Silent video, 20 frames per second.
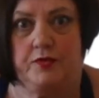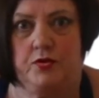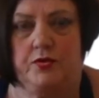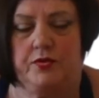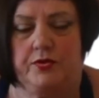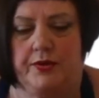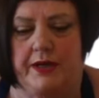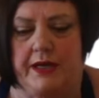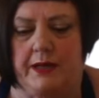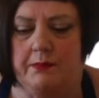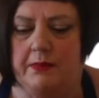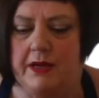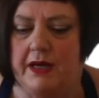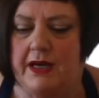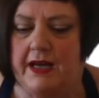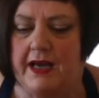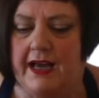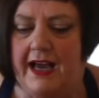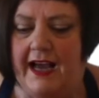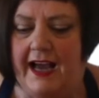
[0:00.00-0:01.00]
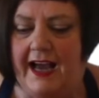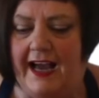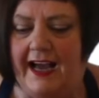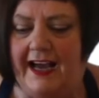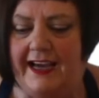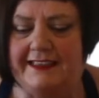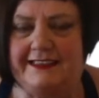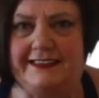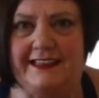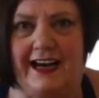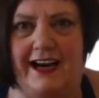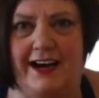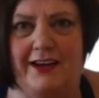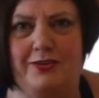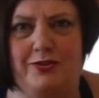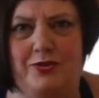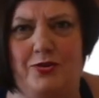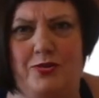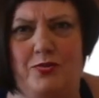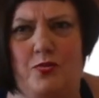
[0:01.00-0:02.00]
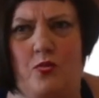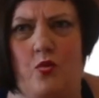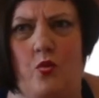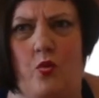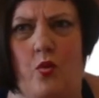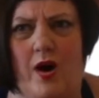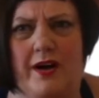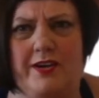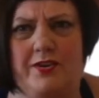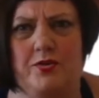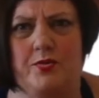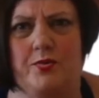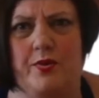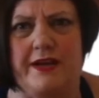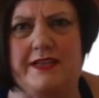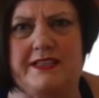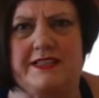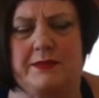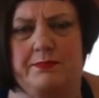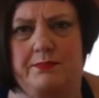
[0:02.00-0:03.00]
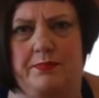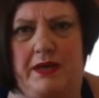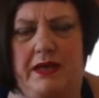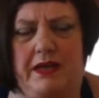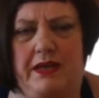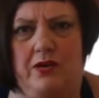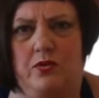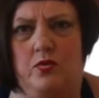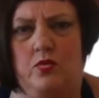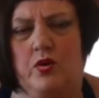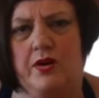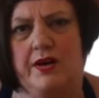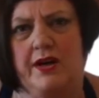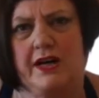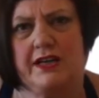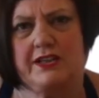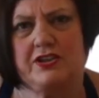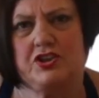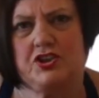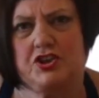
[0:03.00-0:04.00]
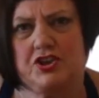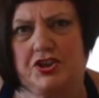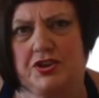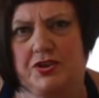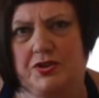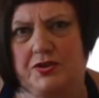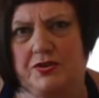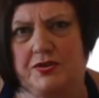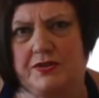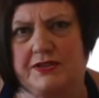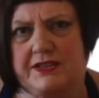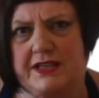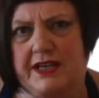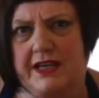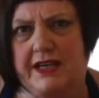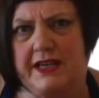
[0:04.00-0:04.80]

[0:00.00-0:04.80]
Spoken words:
cream. And I thought, what recipe will I choose